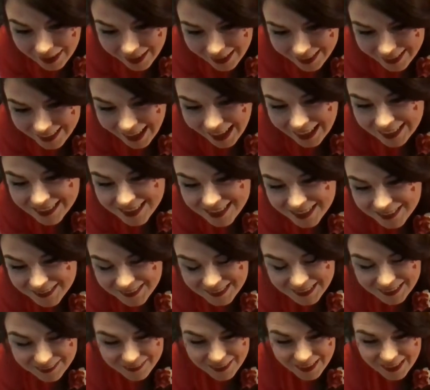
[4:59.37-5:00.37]
yes, the Queen of
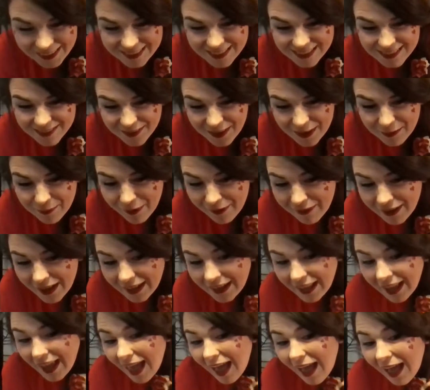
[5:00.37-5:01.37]
Hearts. That's right, Maria.
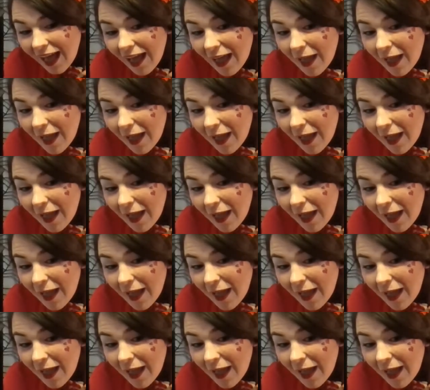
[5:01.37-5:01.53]
Um,